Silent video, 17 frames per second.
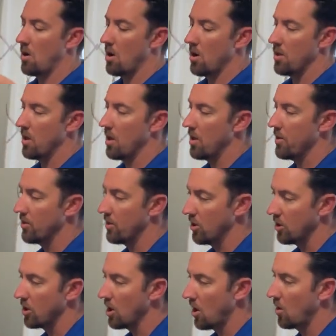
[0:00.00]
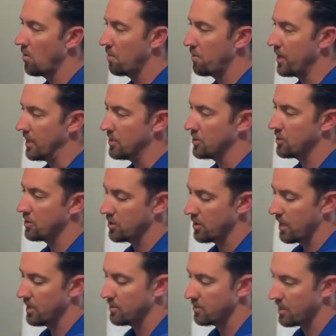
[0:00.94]
on, on the low
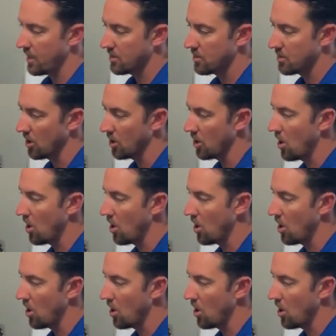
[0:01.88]
pitch has, has the